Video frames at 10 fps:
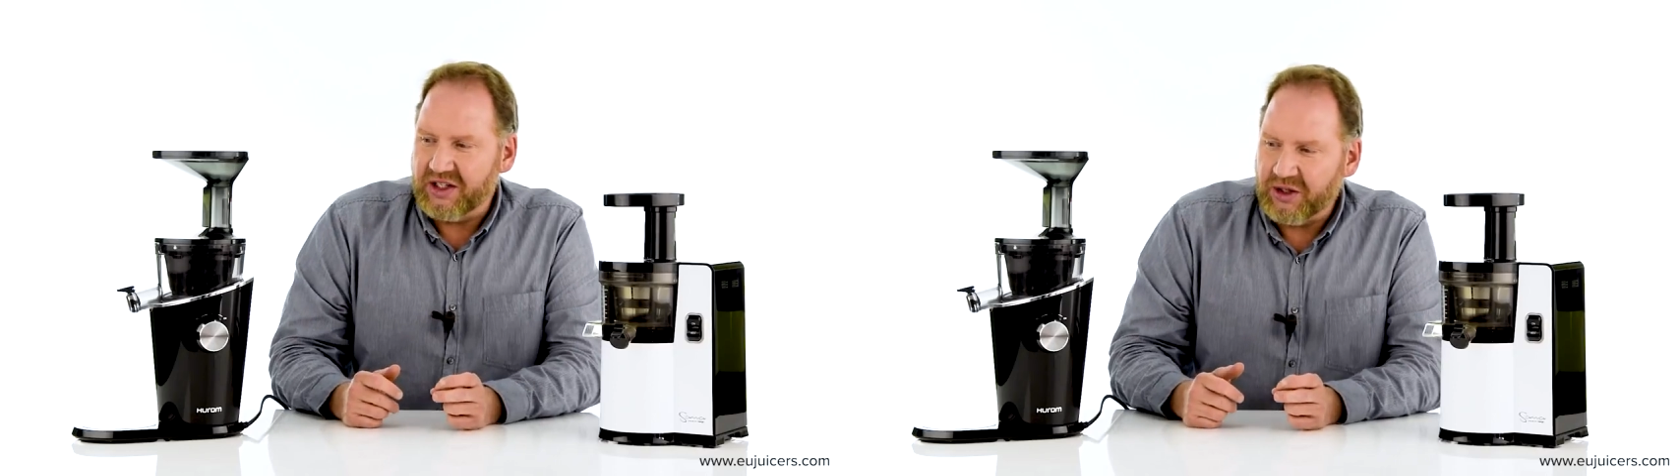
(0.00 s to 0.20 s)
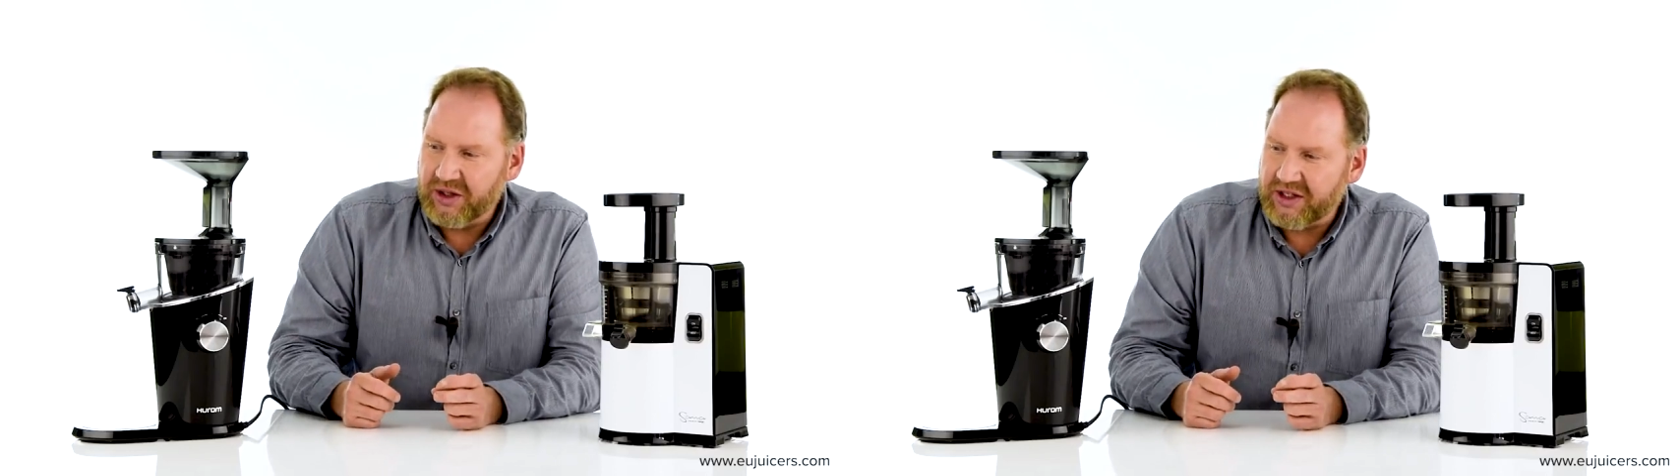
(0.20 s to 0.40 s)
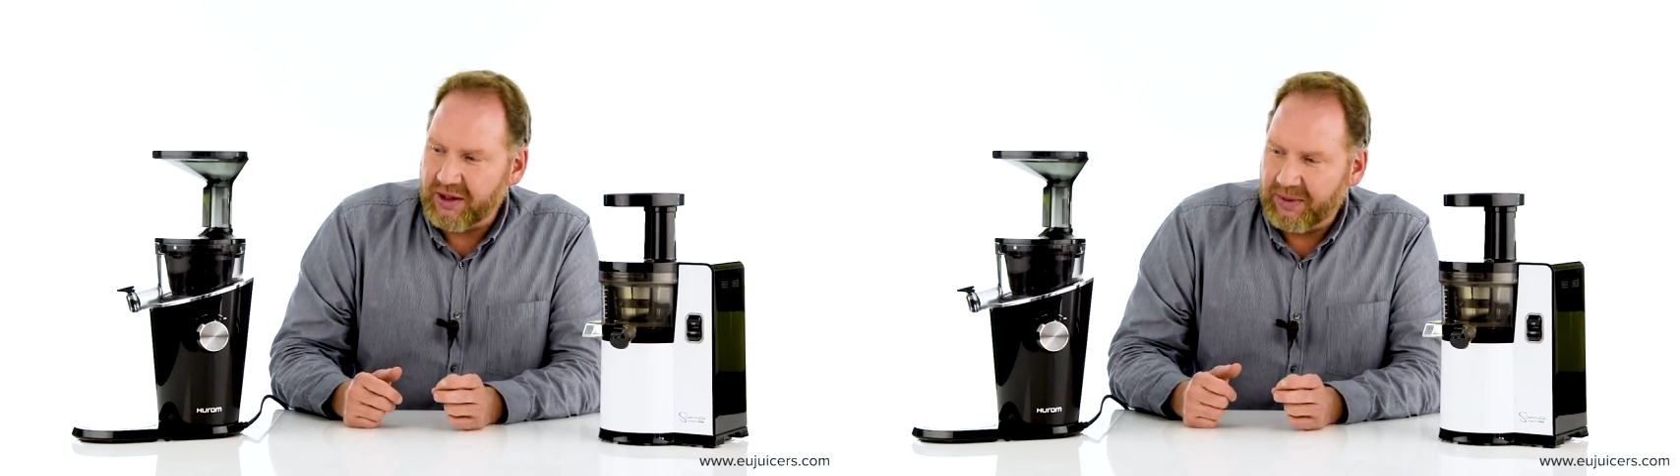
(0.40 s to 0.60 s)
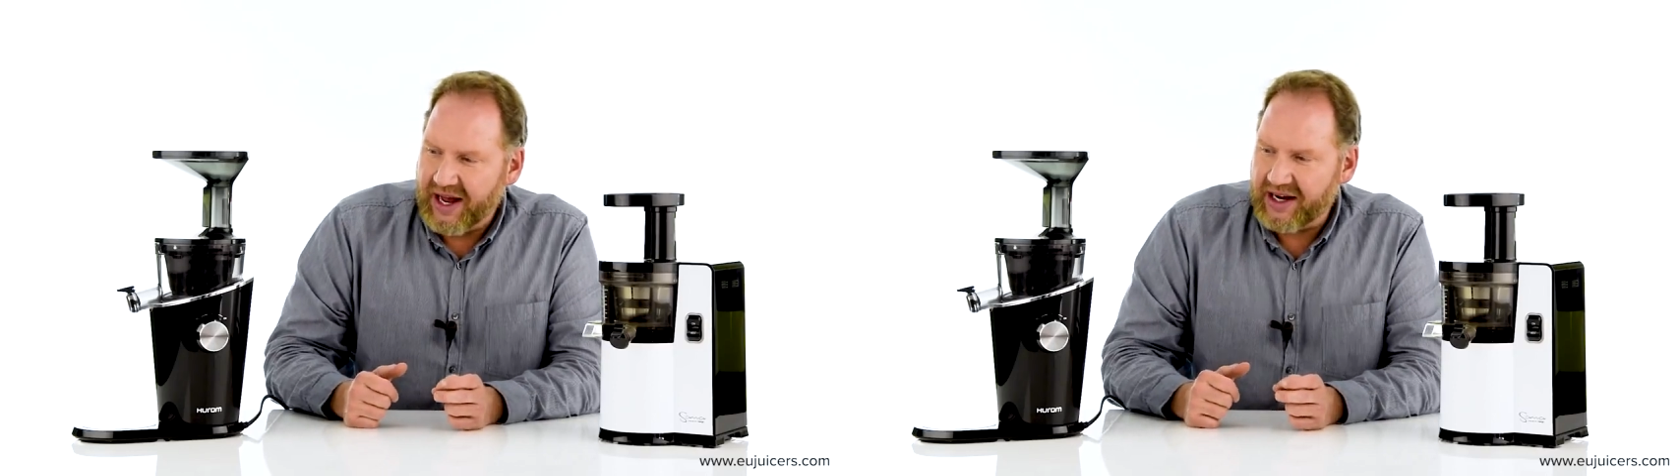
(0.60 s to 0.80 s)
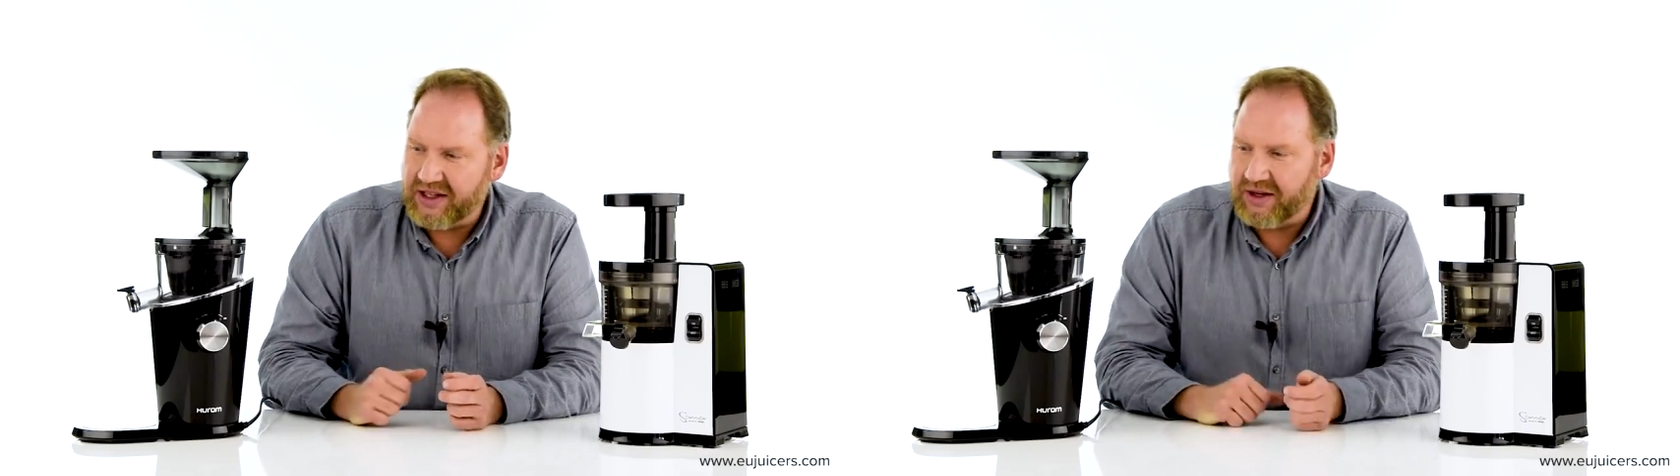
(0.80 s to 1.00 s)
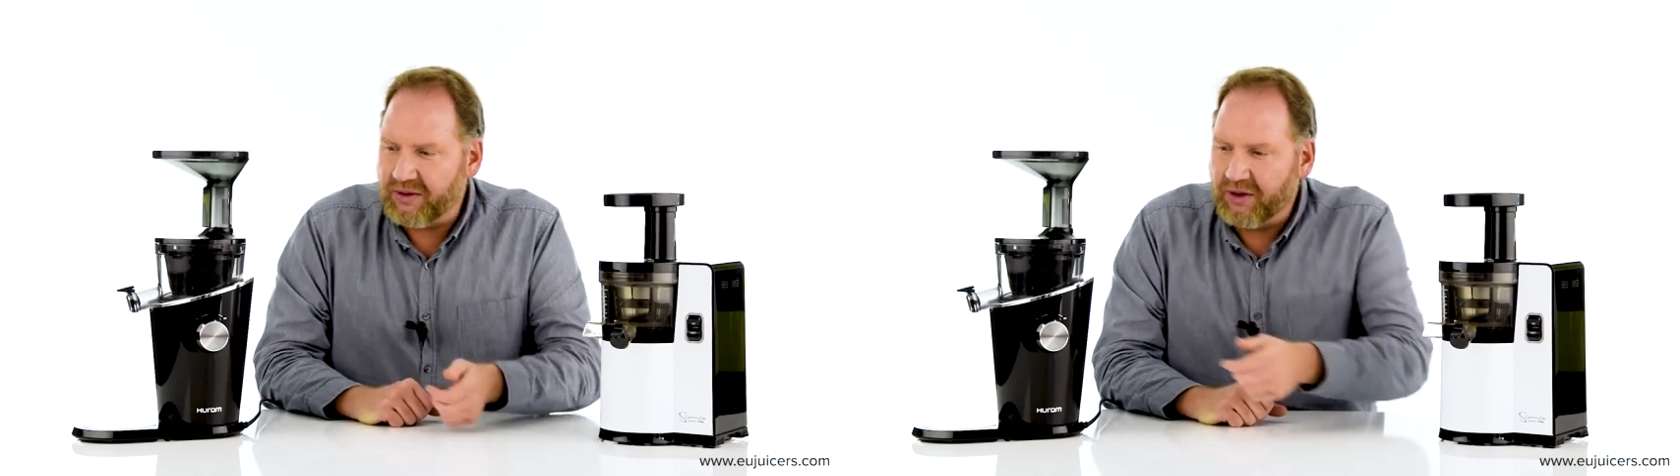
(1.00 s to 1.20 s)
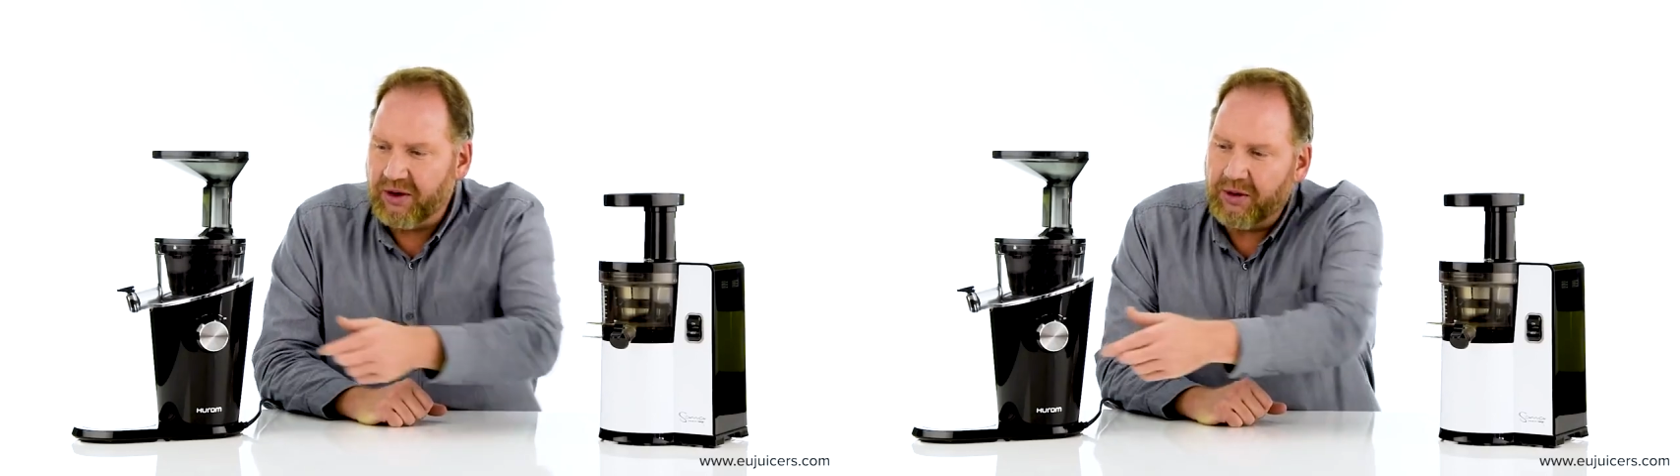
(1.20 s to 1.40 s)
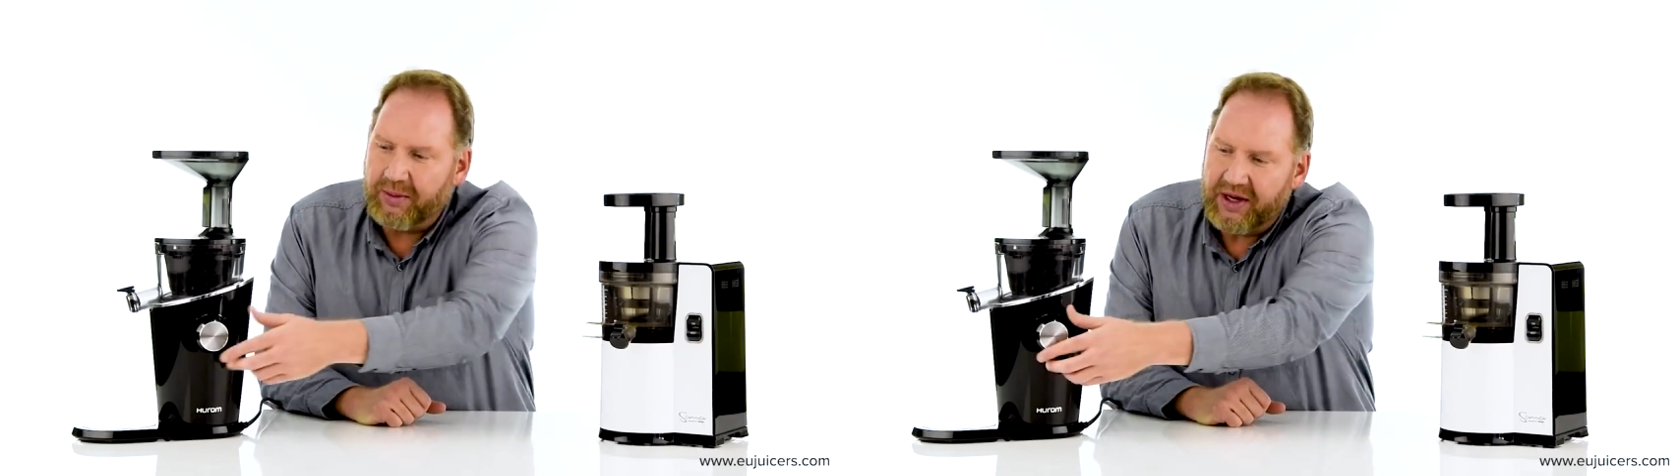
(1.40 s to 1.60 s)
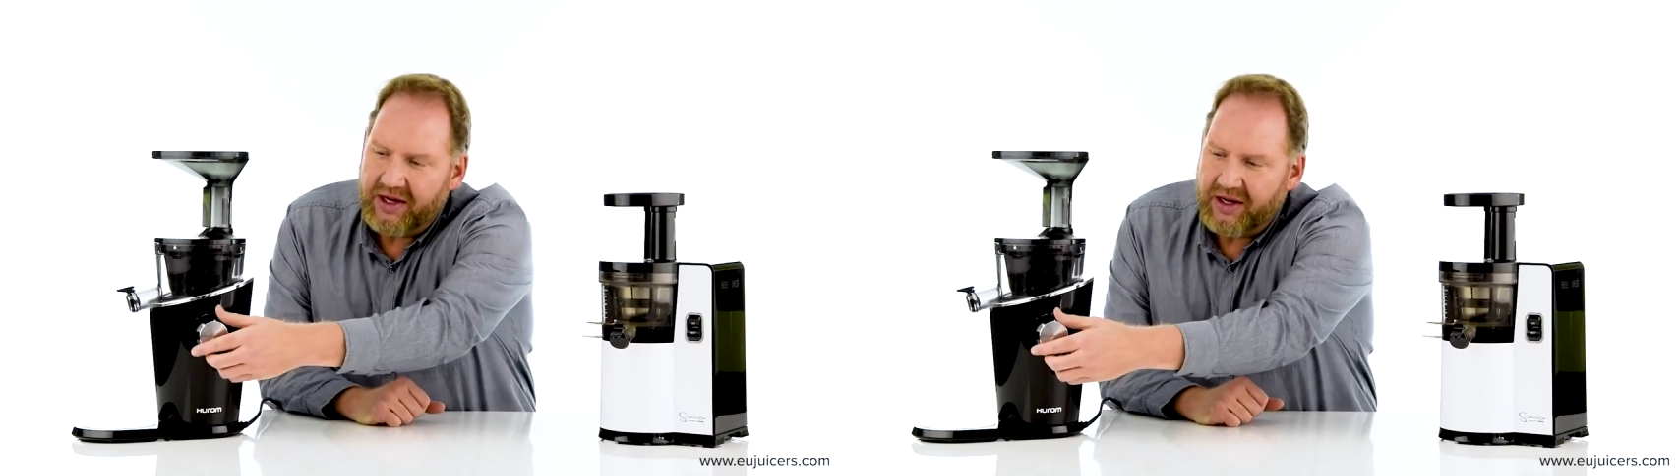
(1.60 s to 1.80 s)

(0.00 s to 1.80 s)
look, the black and the chrome,